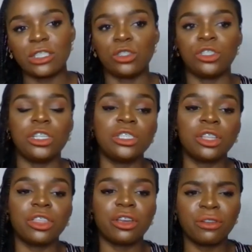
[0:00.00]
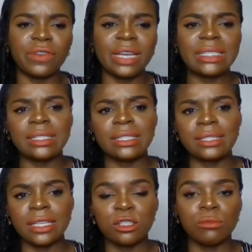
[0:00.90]
Yeah, so she's the third fastest
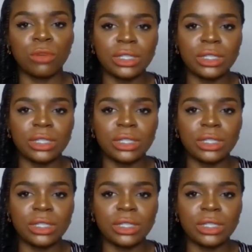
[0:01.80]
this season,